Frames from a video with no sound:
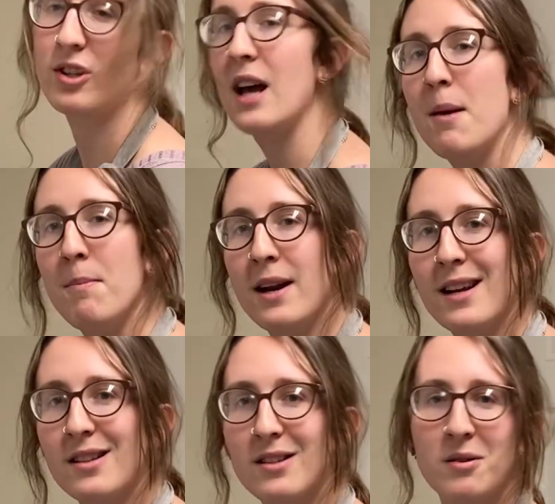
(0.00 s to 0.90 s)
10
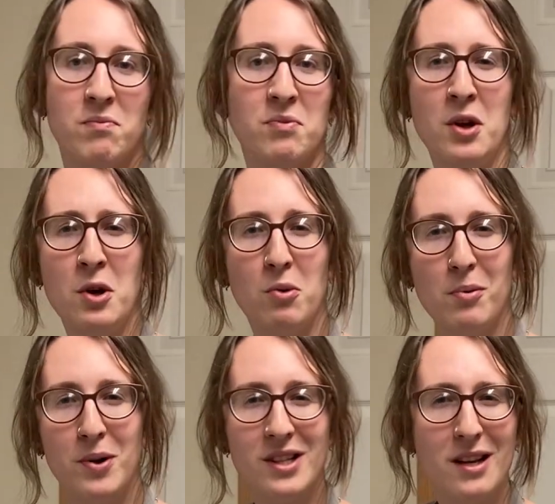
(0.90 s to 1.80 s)
minutes, we'll
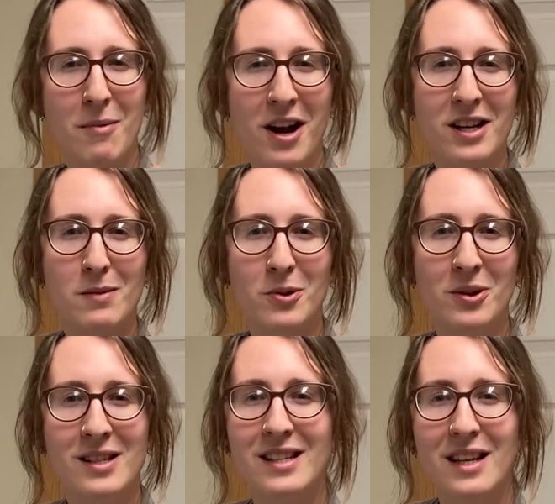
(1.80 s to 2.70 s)
put some on a spoon
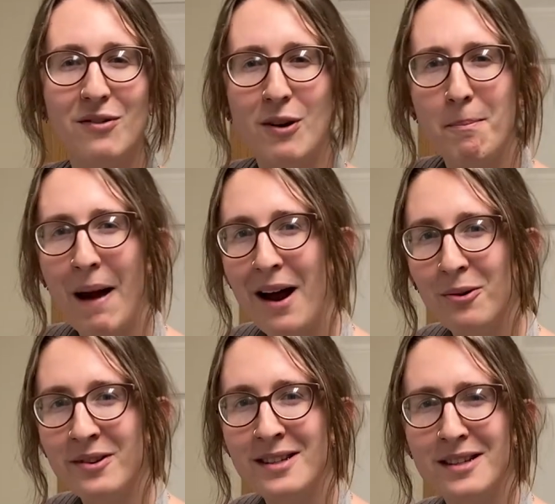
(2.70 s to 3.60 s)
and see if it
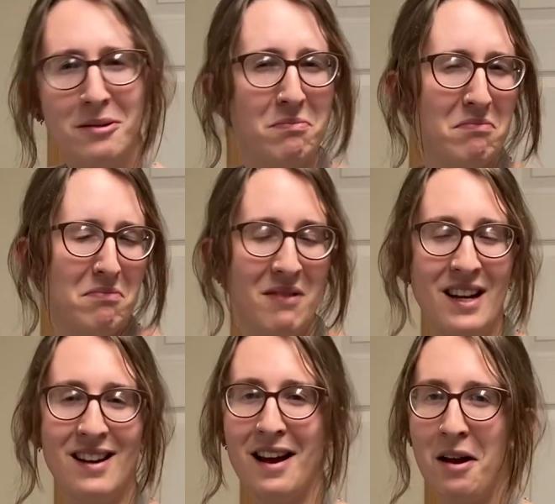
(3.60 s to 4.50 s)
mounds.
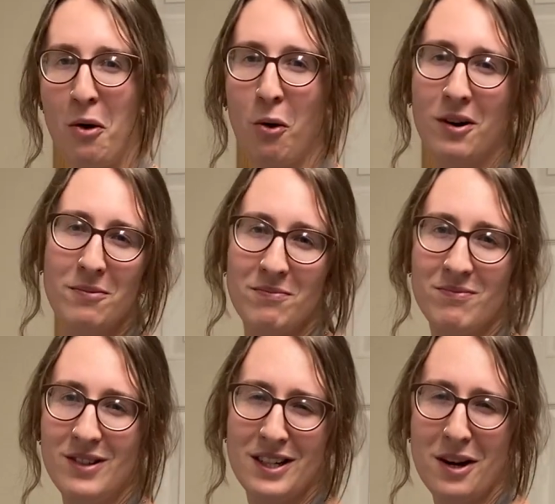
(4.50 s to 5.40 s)
Or,
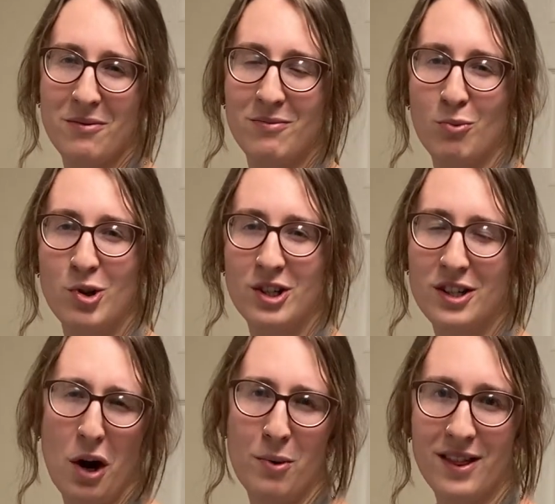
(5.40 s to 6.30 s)
we'll just
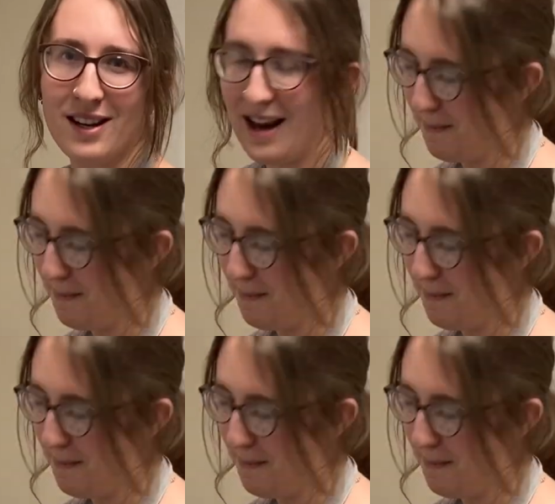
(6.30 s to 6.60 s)
go with the 10